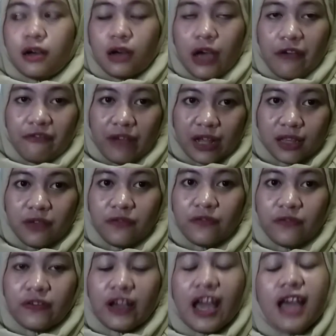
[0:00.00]
effective,
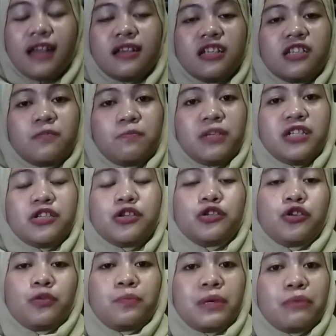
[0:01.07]
and the speech
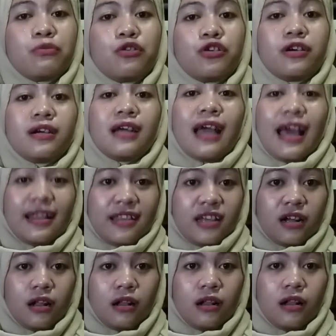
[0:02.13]
should be more
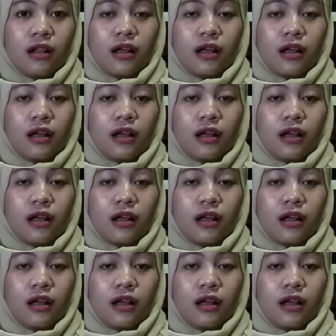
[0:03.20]
ethical.